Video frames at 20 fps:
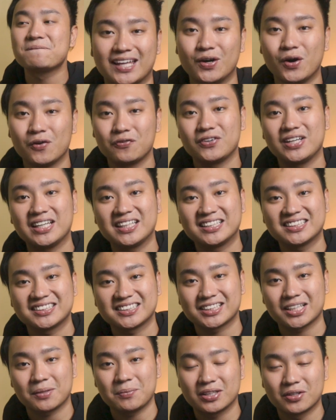And hopefully this
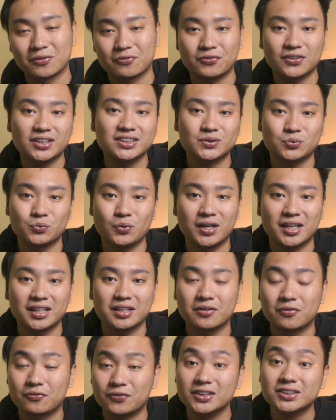is gonna be the first one,
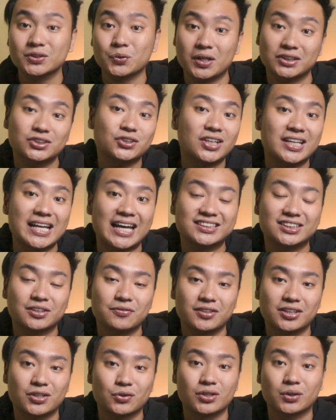the first question and answer
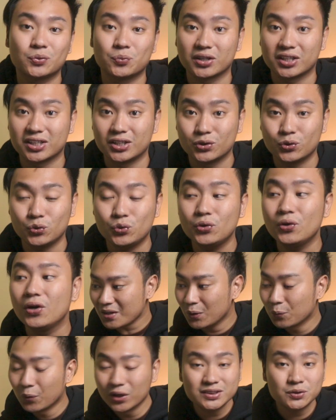video that we're gonna do.
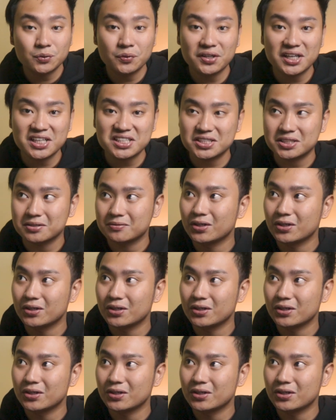Once we reach,